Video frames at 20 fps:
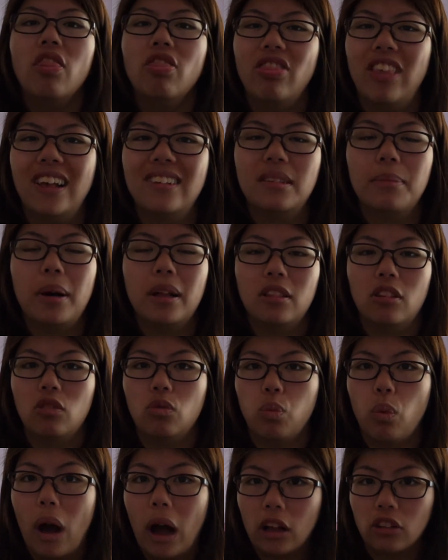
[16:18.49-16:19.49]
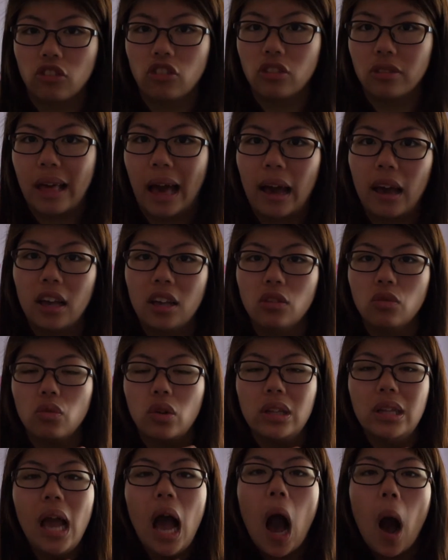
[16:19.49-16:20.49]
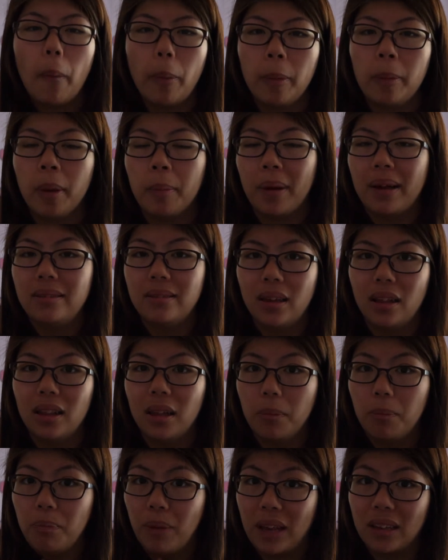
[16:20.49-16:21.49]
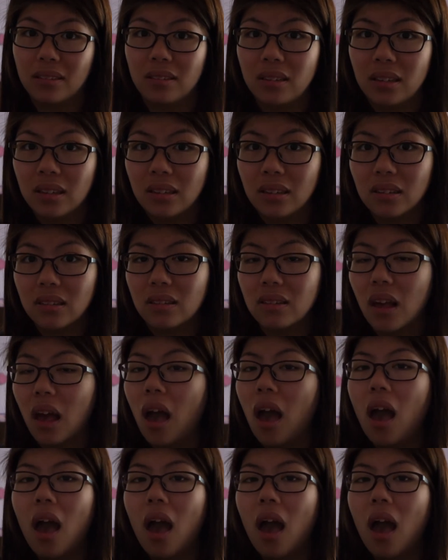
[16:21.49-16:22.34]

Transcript: things about this watch that is really helping me on my daily basis.